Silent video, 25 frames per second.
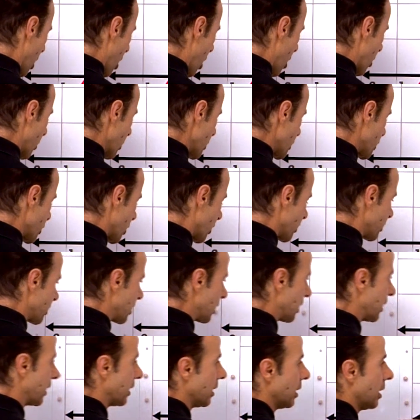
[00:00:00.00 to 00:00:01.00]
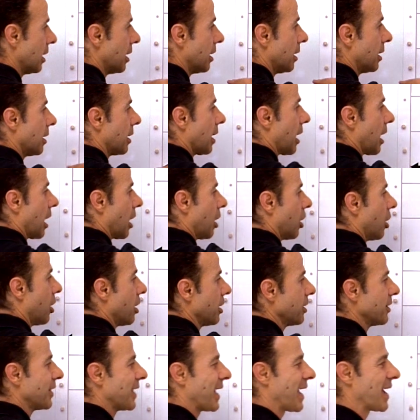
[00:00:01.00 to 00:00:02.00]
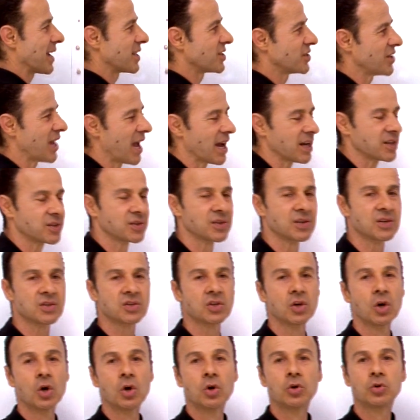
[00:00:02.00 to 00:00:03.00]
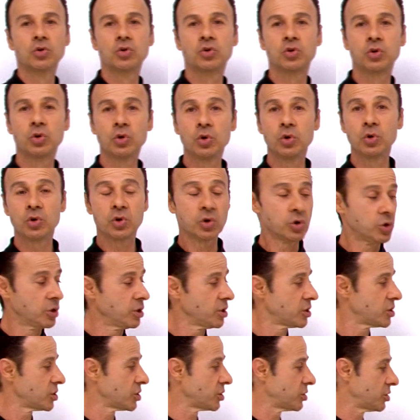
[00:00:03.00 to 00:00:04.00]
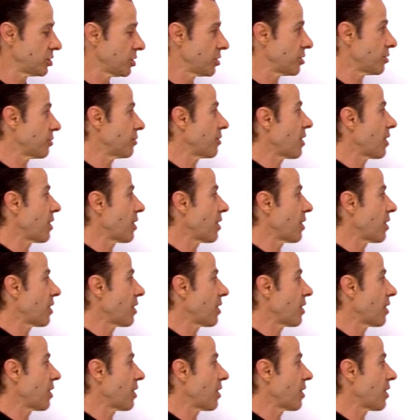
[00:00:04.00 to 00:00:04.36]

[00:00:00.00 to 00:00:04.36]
horizontally along the x-axis, 2 units to the